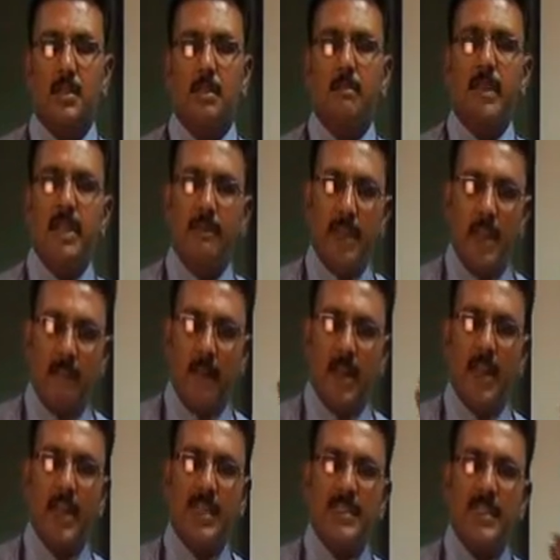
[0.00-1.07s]
By the way of
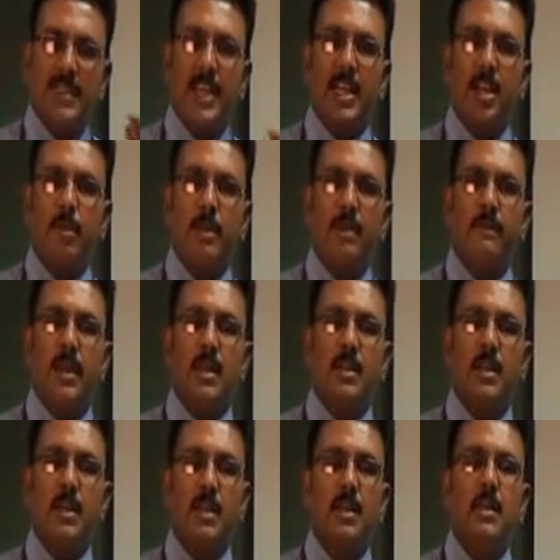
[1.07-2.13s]
analyzing the economic
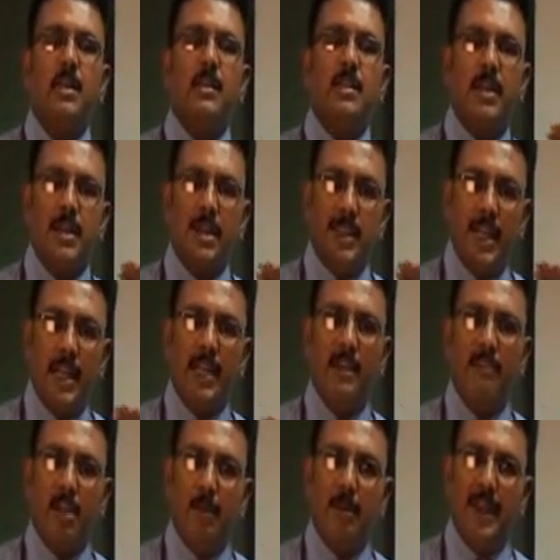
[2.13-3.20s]
factor, the real
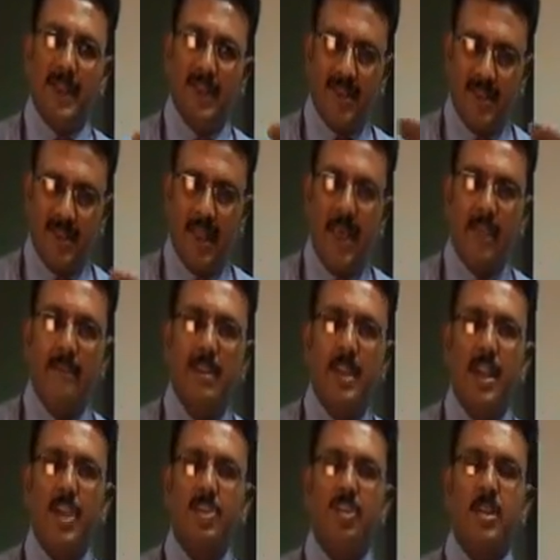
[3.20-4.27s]
development is there with the
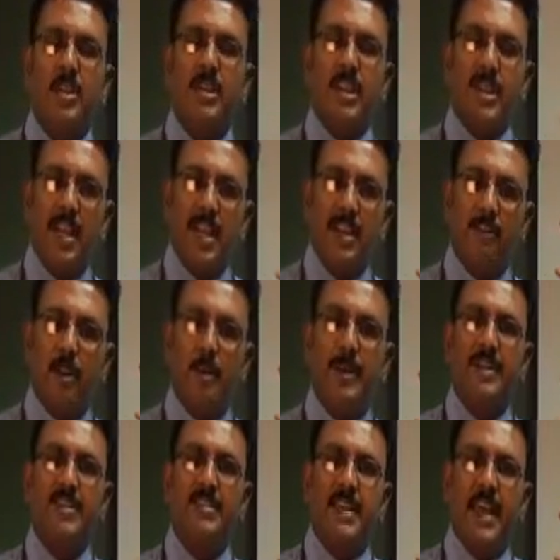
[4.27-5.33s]
nation, the real
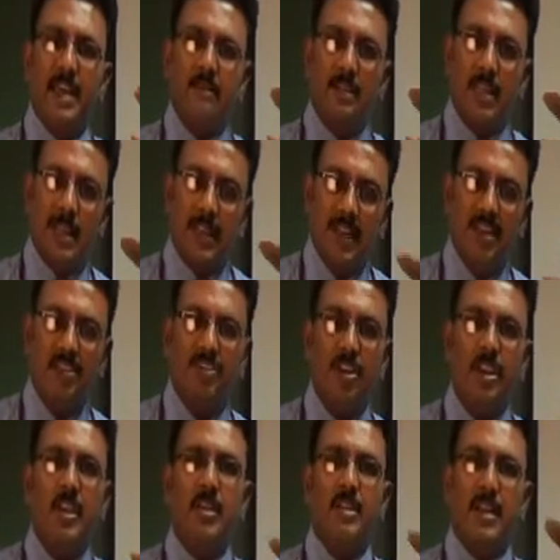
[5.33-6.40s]
development is there with the
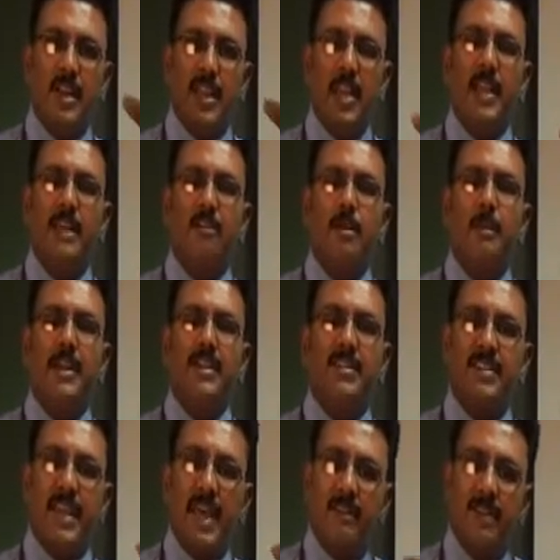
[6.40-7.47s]
industry, the real development
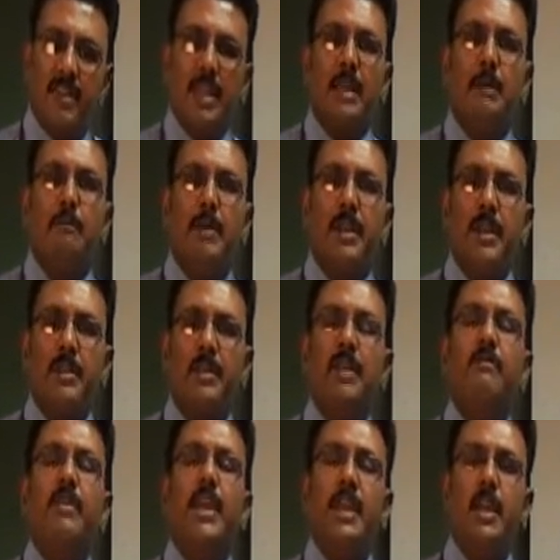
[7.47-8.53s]
is there with the company,
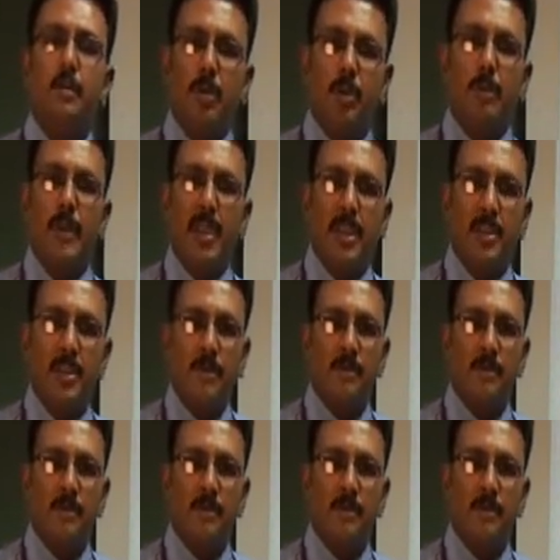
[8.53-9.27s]
that we can able to make.